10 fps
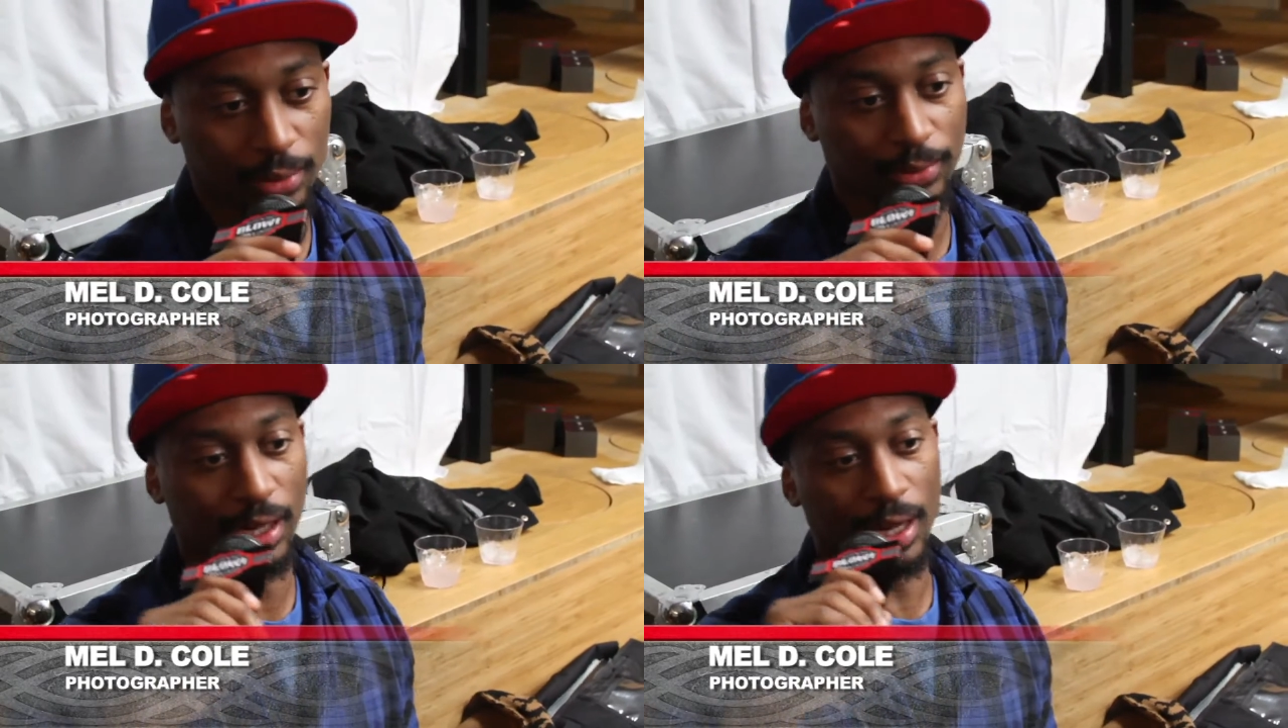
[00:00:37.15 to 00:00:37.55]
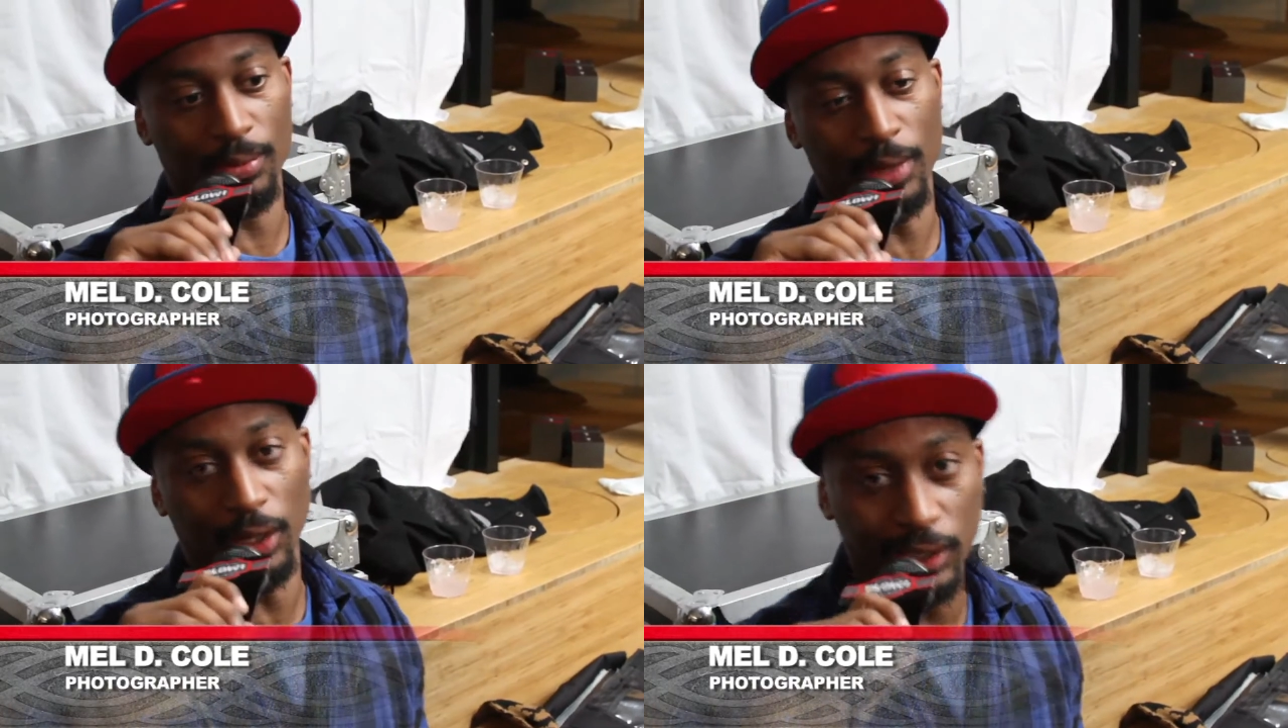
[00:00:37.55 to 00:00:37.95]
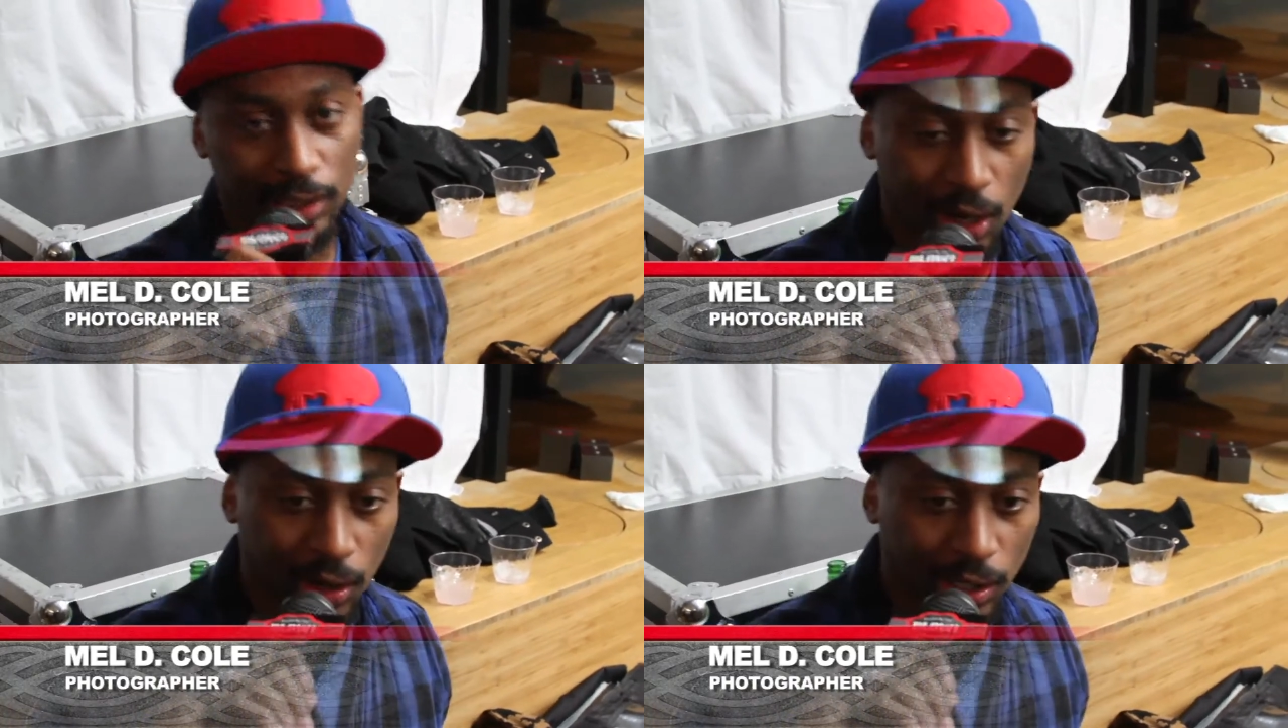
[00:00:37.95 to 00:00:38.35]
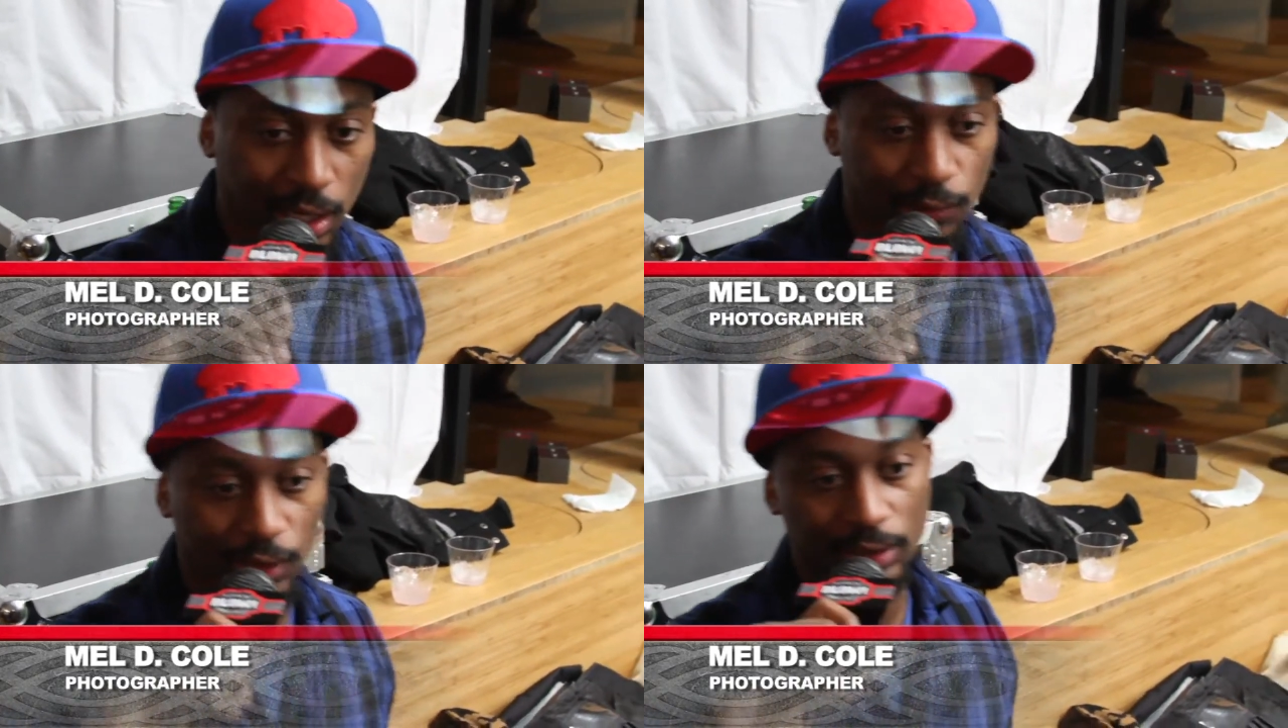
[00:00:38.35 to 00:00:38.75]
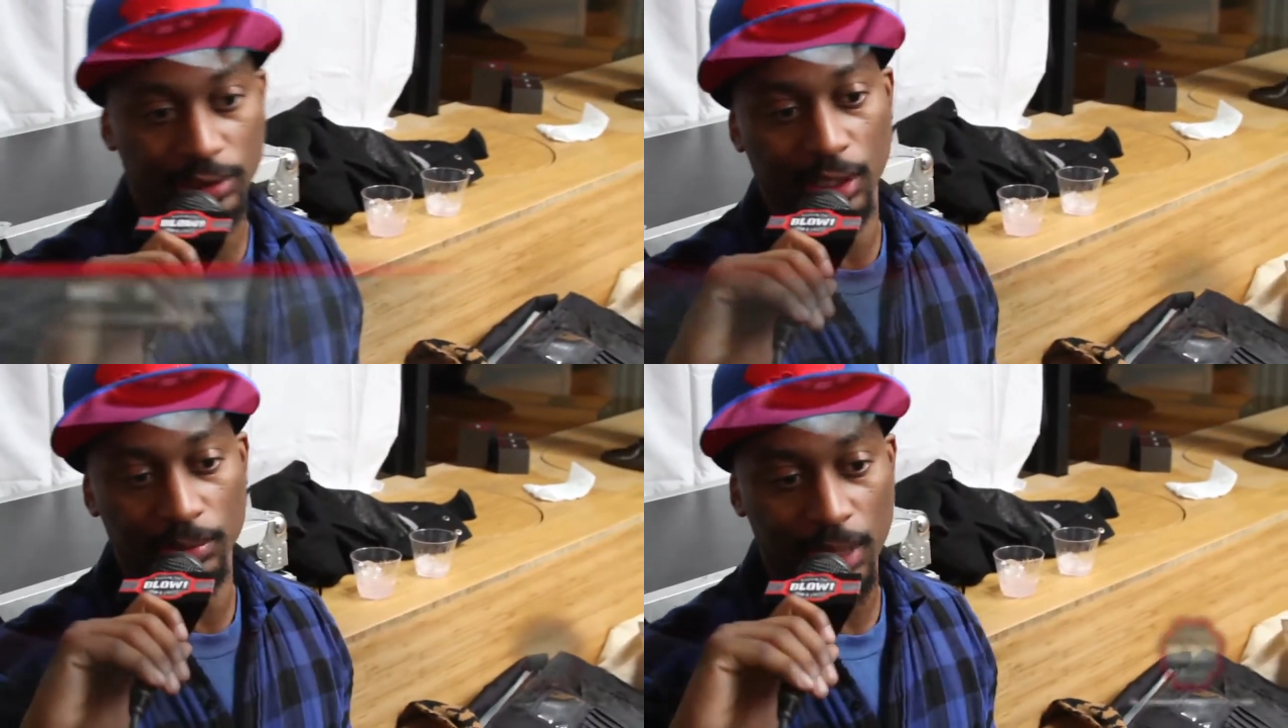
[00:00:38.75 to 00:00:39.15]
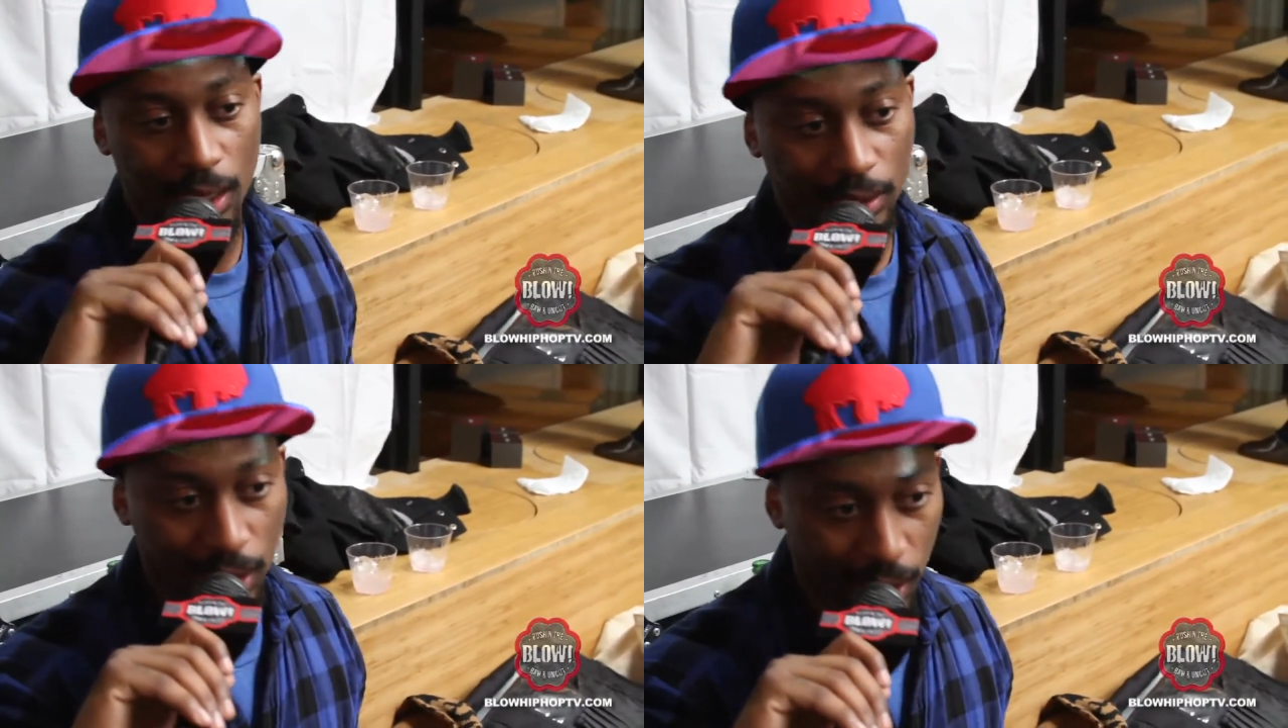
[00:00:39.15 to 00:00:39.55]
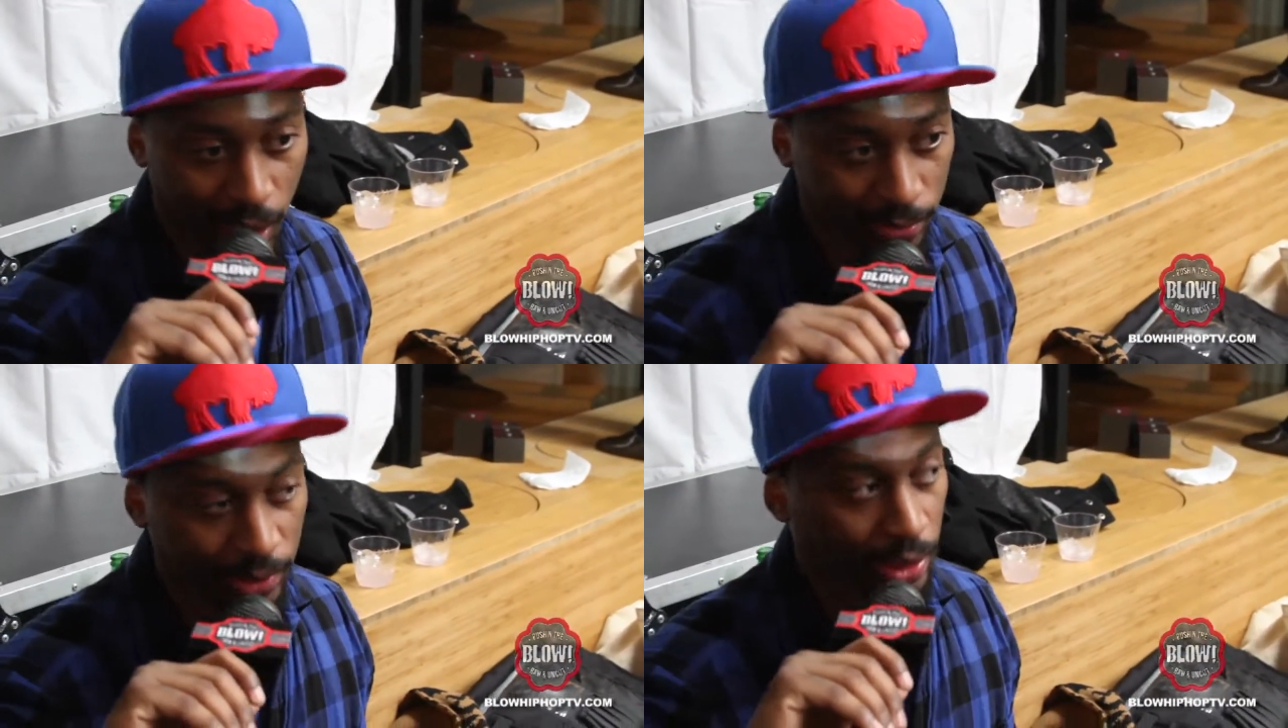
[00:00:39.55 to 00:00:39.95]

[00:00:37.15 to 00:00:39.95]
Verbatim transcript: Uh, Mel D. Cole here, villageslum.com.